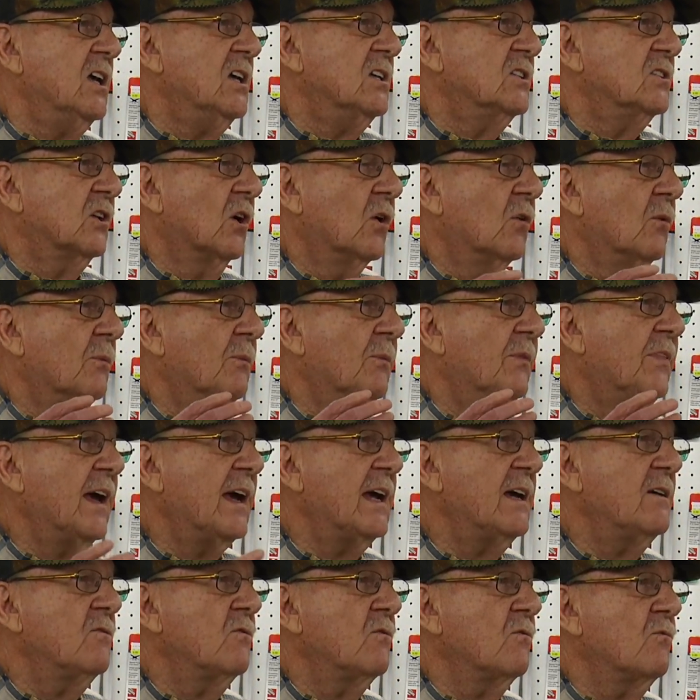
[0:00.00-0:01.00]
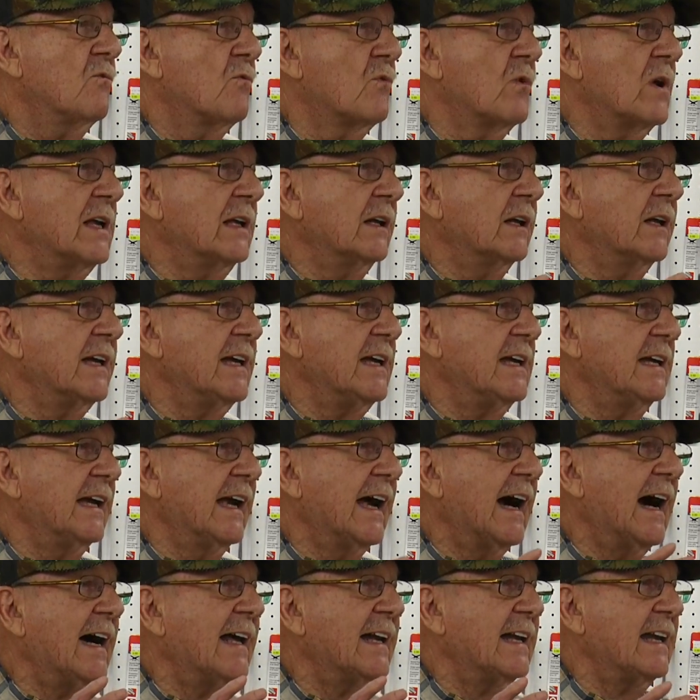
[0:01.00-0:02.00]
so they really
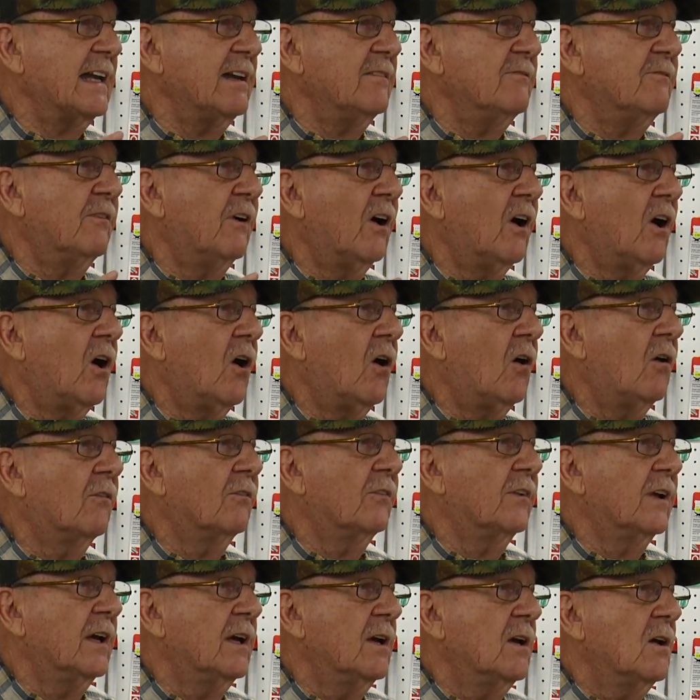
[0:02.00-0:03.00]
got involved